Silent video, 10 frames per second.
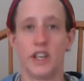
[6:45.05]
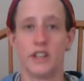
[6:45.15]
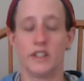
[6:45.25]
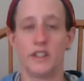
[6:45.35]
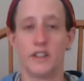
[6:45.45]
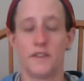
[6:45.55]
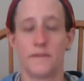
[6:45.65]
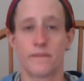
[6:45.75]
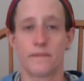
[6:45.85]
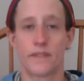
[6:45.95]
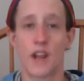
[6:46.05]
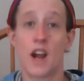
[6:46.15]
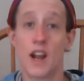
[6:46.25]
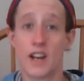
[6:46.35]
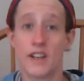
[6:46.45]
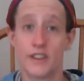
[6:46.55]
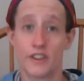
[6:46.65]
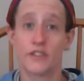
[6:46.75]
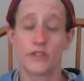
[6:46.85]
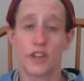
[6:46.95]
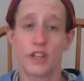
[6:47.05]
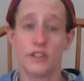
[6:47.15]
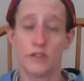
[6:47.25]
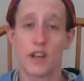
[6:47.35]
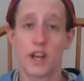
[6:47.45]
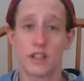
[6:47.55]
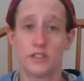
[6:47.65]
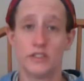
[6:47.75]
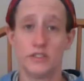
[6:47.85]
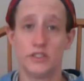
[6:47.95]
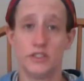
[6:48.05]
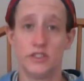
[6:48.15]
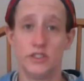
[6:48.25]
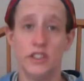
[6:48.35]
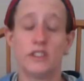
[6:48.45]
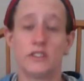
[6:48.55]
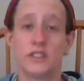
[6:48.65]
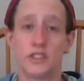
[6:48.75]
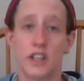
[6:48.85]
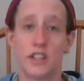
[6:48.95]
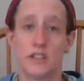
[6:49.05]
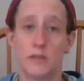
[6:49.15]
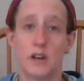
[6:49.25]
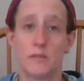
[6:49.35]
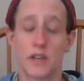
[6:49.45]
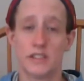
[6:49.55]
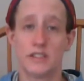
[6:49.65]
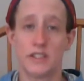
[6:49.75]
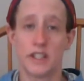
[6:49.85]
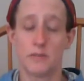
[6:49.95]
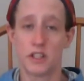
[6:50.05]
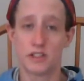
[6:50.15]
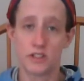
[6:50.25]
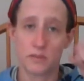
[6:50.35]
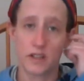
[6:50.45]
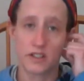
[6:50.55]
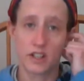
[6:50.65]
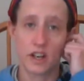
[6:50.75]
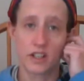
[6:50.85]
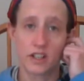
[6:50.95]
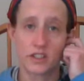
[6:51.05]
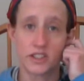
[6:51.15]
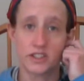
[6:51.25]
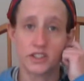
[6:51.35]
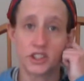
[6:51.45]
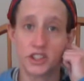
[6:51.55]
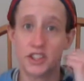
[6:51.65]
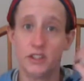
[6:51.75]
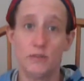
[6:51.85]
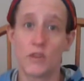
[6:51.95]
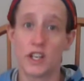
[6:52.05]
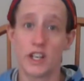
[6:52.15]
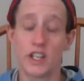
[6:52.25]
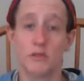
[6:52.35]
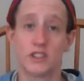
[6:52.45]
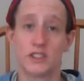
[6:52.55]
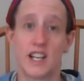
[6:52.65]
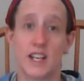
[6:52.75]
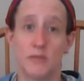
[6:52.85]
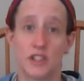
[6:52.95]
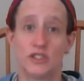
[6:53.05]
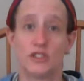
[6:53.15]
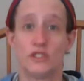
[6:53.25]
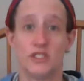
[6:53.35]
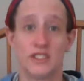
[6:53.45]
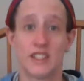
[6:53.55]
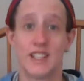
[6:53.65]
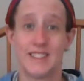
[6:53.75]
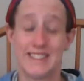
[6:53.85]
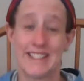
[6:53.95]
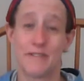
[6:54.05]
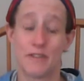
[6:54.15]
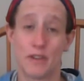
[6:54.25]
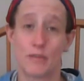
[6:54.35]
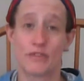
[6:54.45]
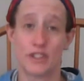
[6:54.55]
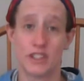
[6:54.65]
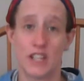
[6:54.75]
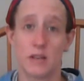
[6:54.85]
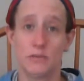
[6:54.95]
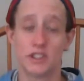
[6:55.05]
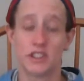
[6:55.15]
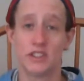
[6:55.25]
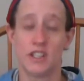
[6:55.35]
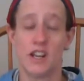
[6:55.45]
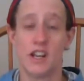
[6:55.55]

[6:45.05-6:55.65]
And I had another friend who had a little son about my same age as my daughter's, and she, when he was 9 months old, decided to give him up for adoption.